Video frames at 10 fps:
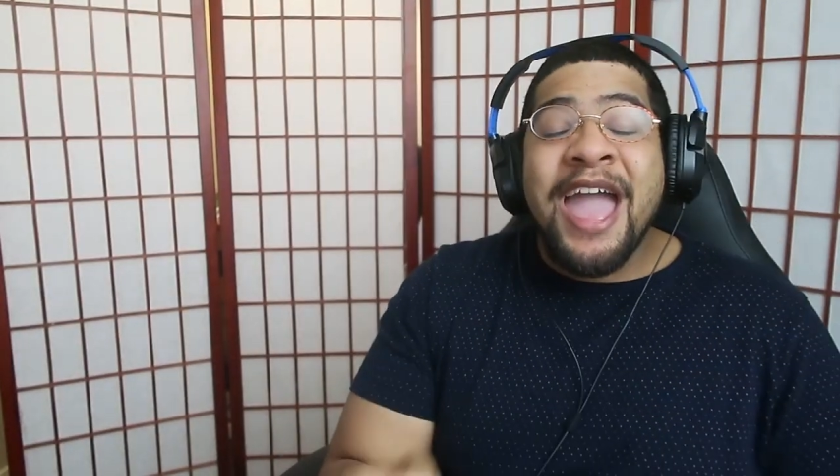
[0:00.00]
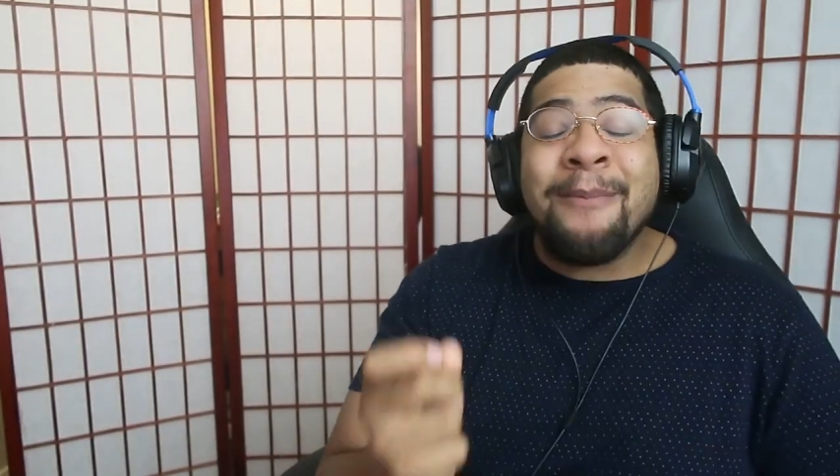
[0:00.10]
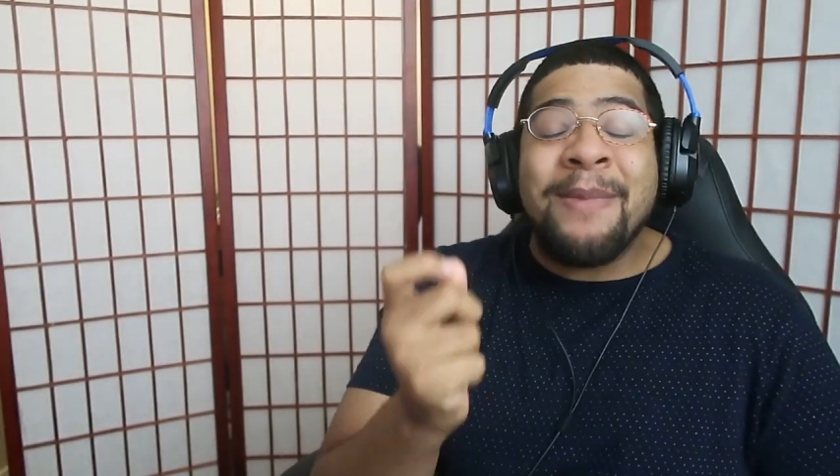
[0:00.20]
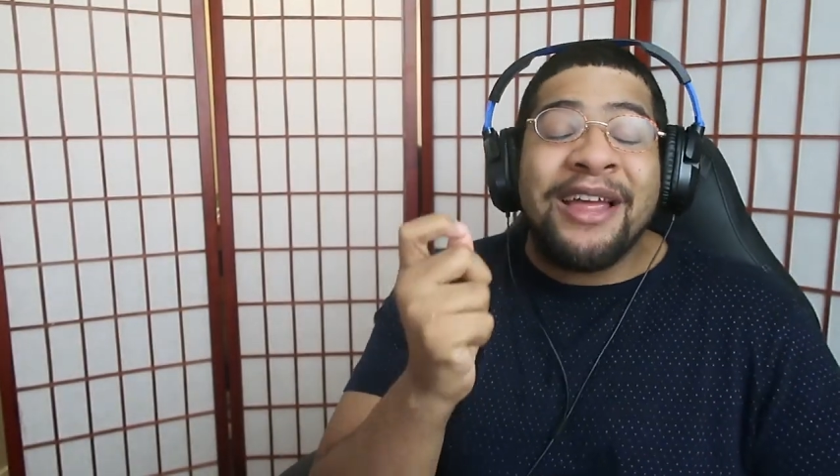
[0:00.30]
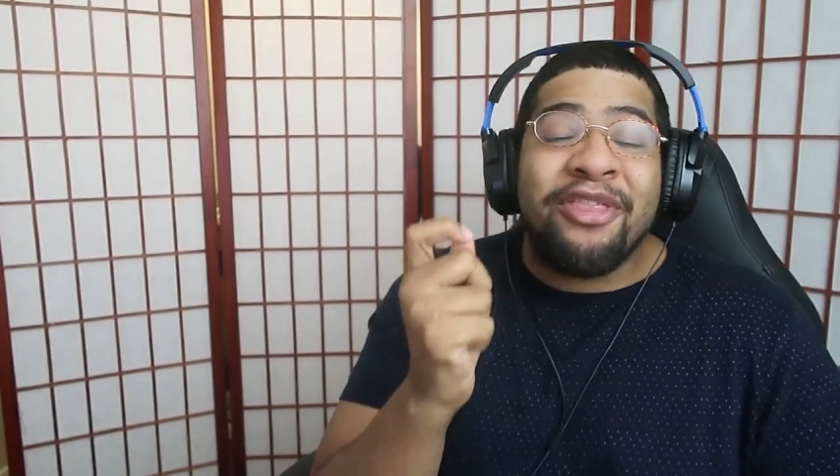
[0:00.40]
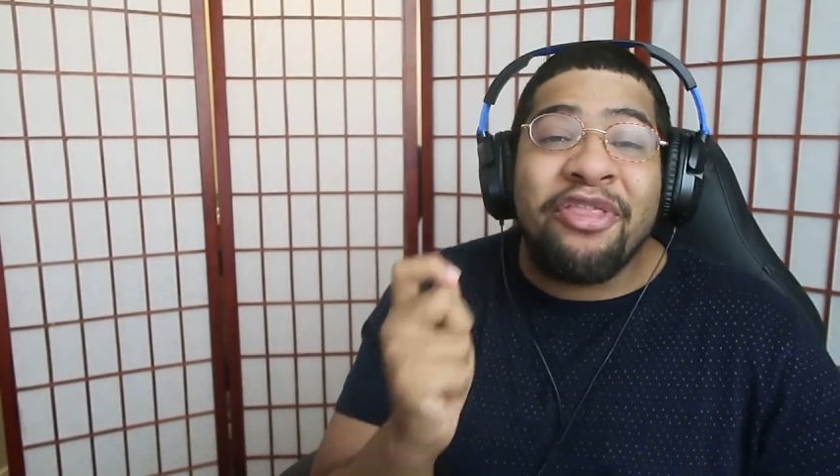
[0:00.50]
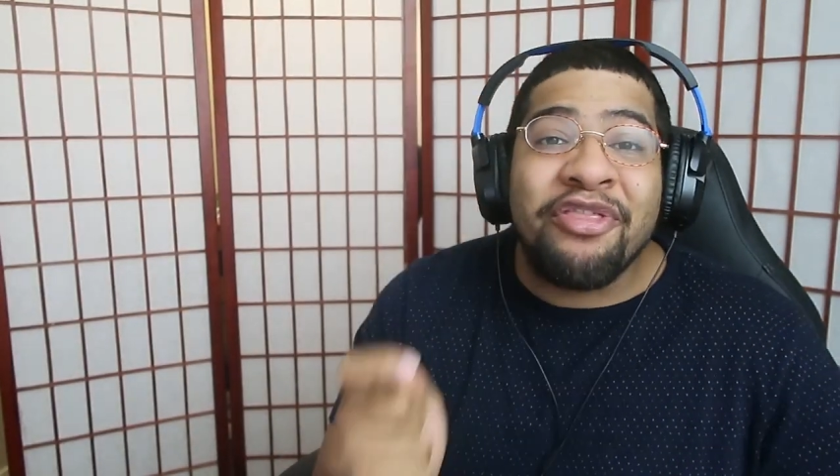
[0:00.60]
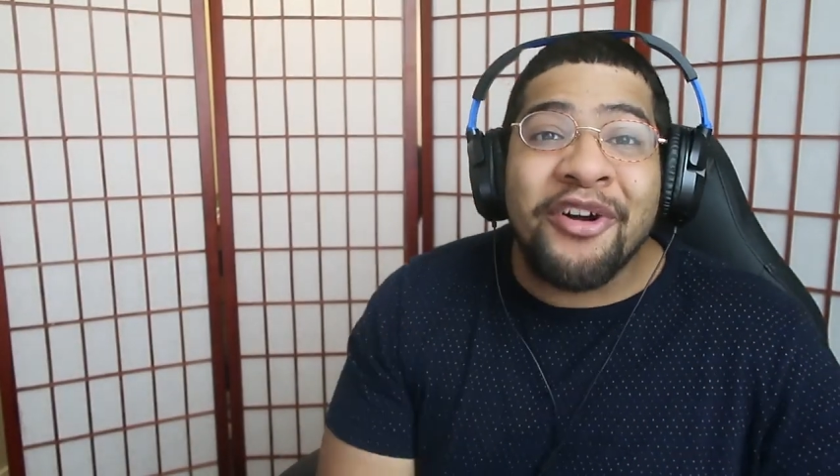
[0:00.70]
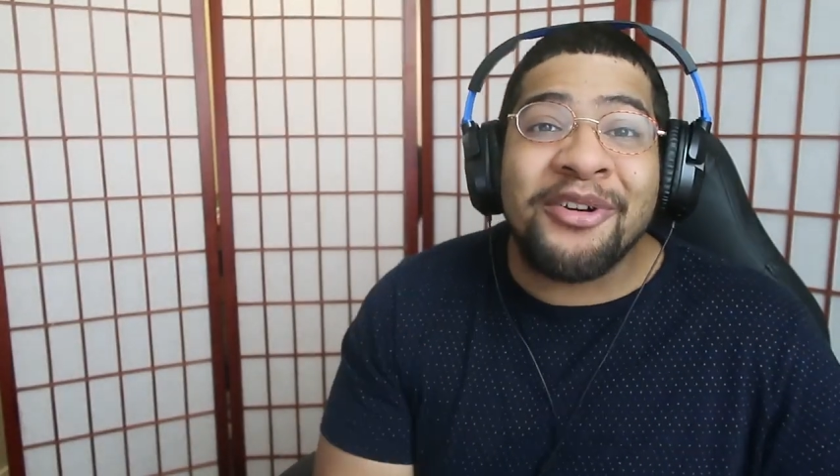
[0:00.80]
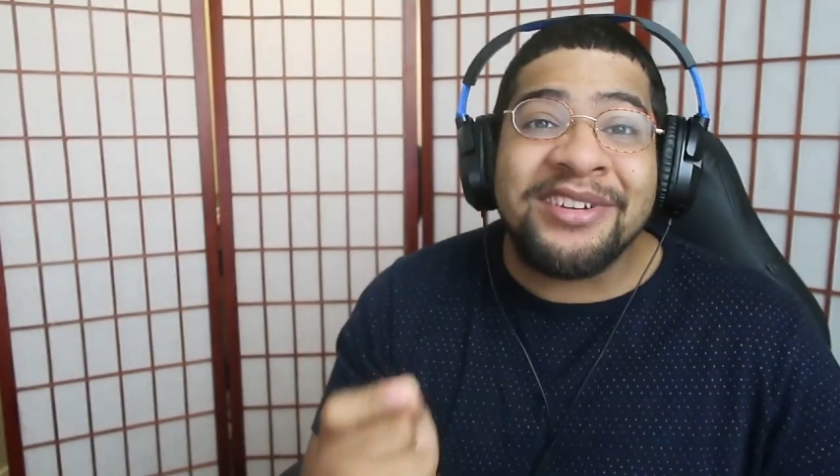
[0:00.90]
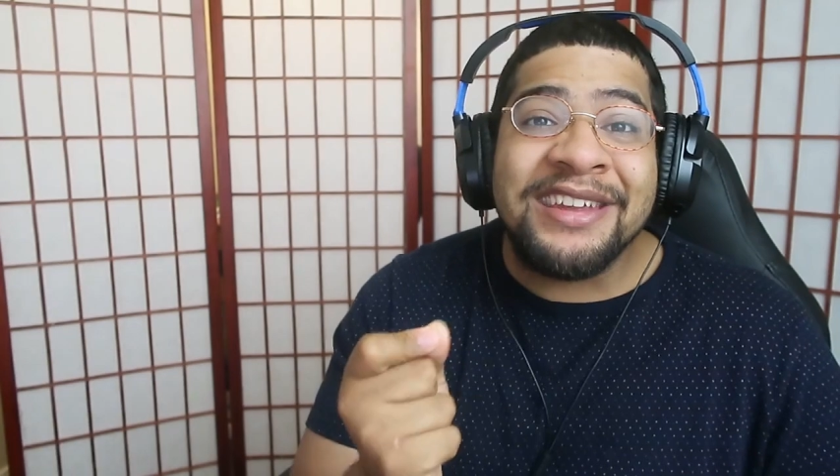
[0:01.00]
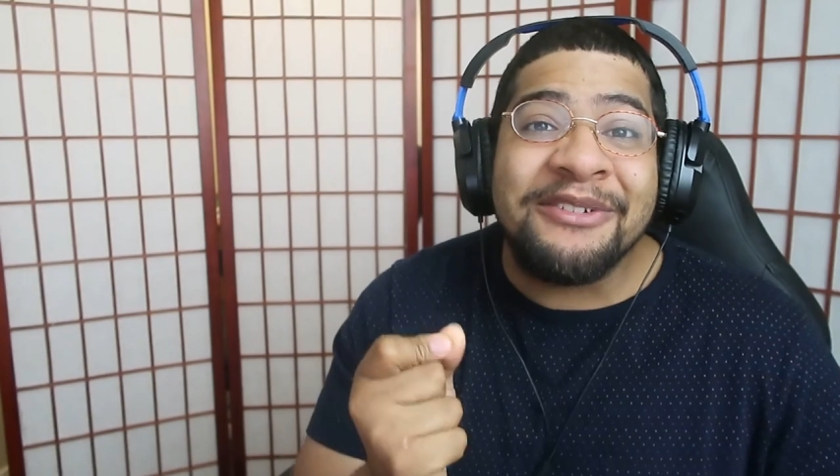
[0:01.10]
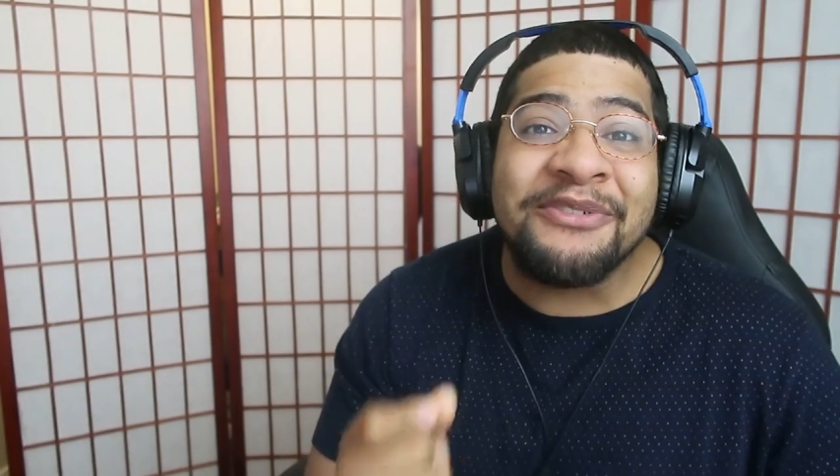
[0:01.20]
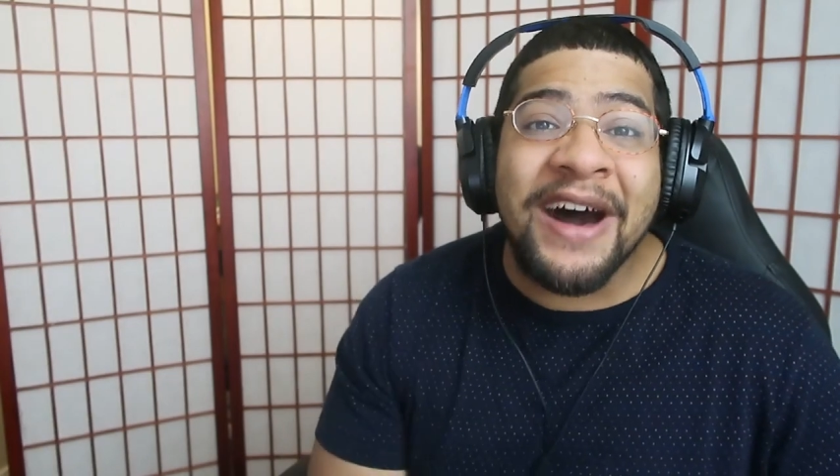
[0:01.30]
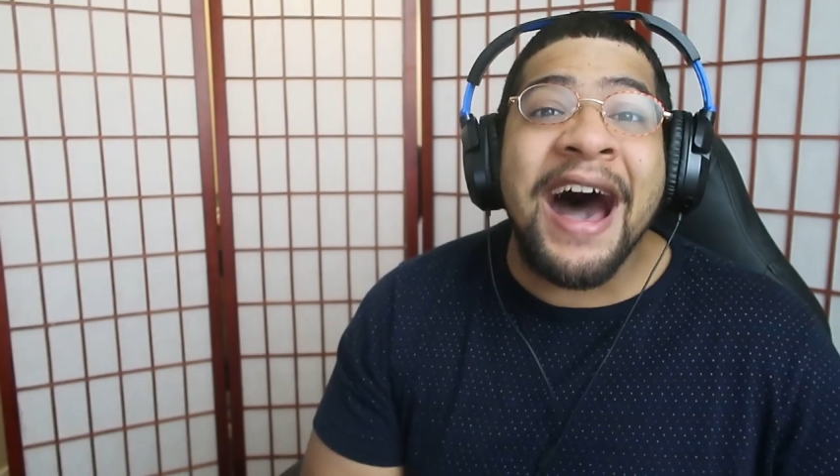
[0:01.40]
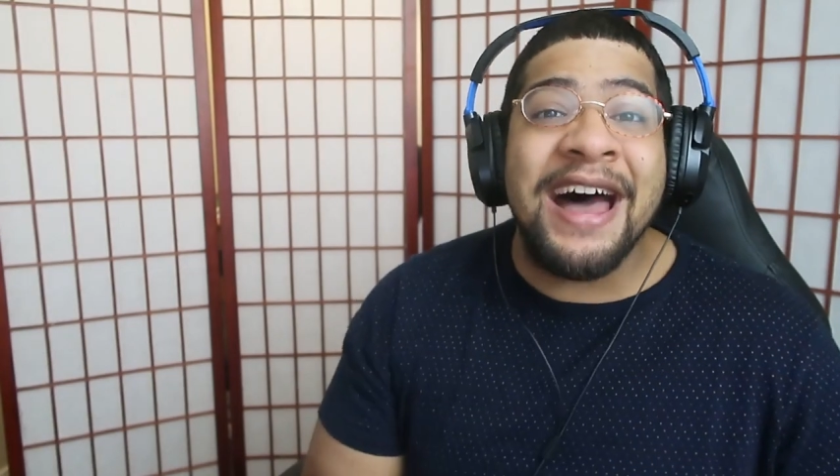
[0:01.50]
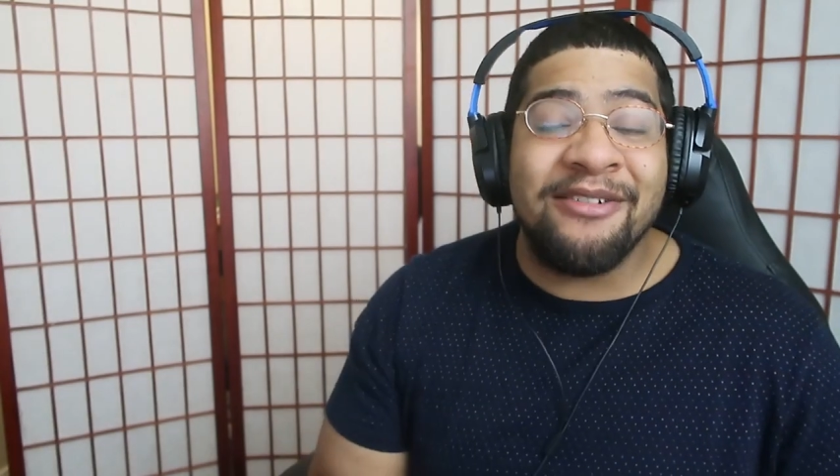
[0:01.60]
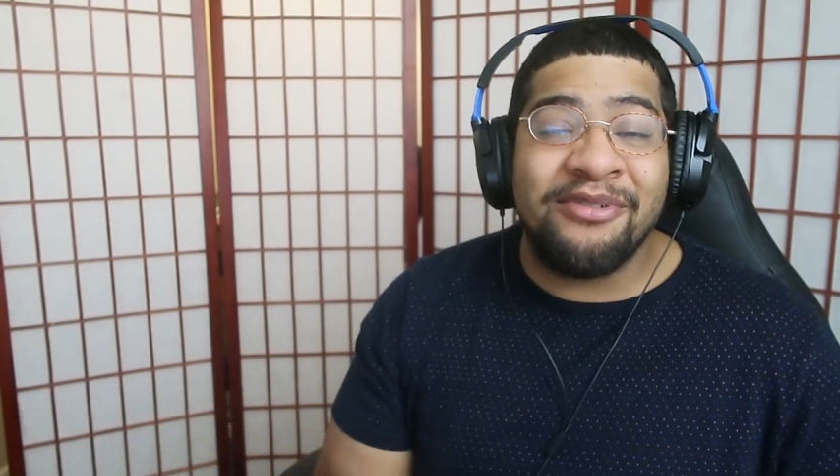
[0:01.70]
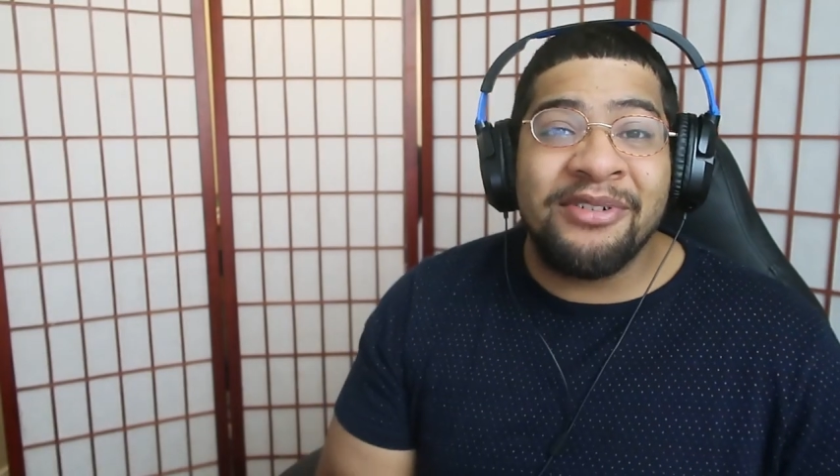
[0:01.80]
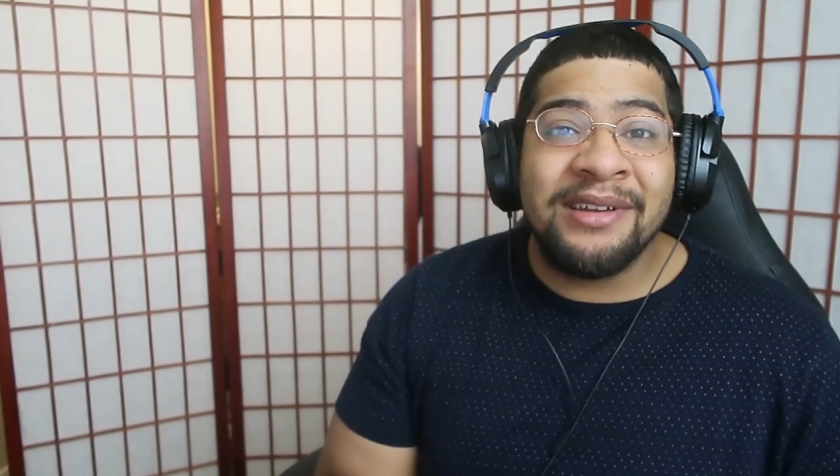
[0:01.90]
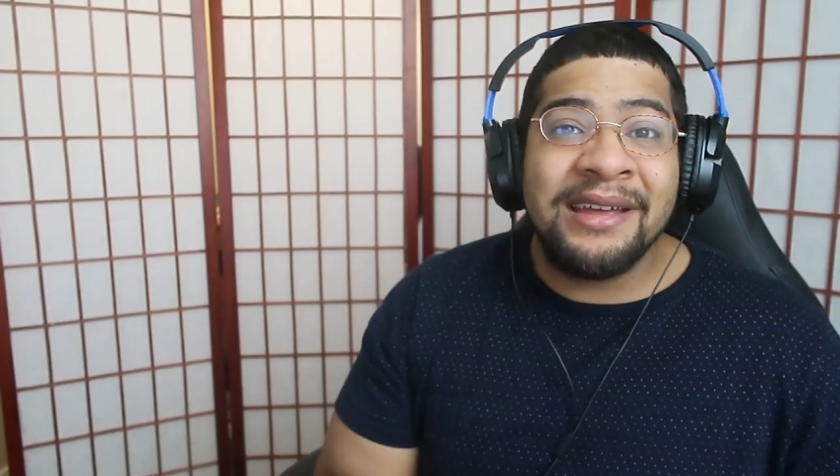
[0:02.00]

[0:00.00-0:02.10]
and made 35